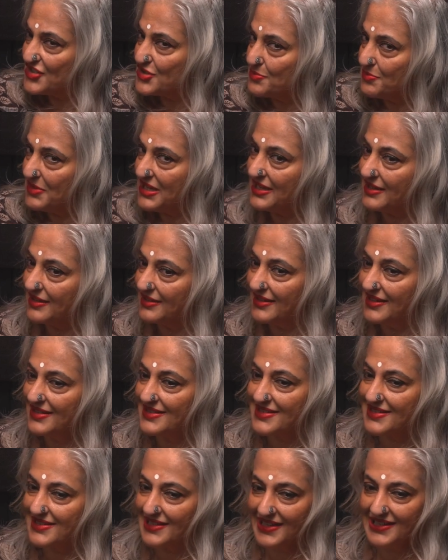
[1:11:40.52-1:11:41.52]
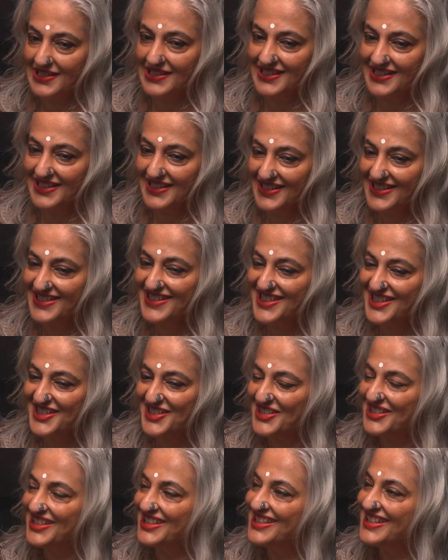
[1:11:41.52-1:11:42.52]
to make it slightly easier
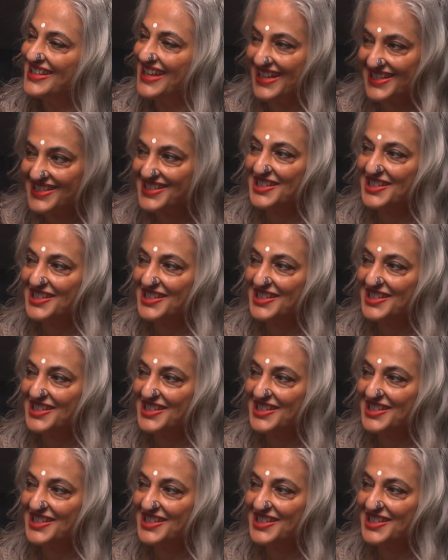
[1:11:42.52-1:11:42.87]
so that the next